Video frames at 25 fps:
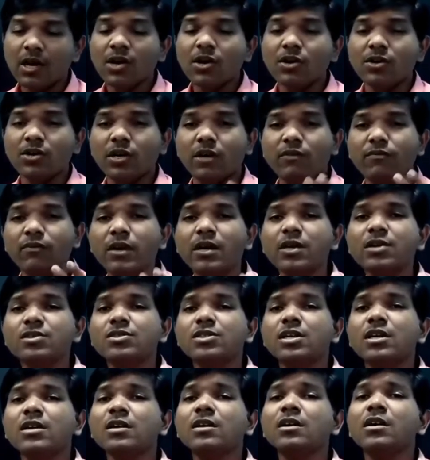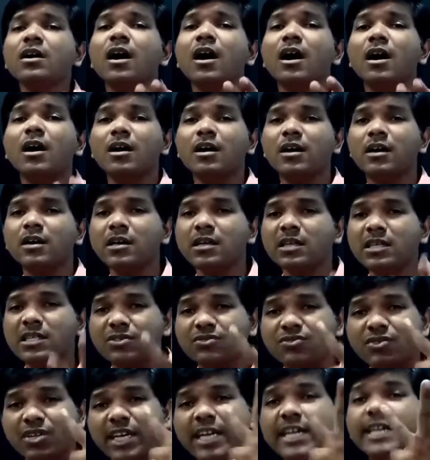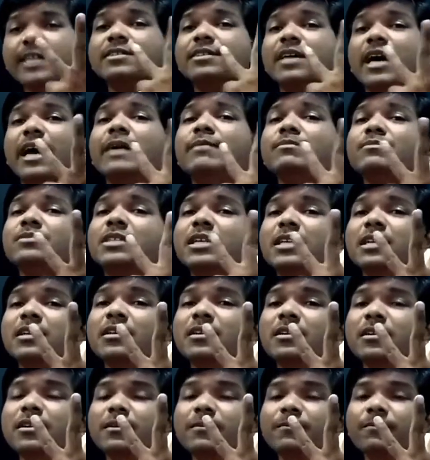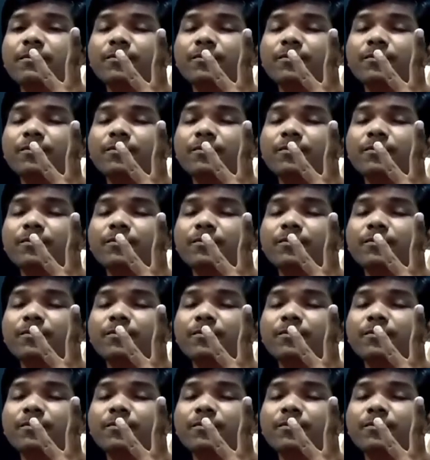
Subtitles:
Revolution occurred three times in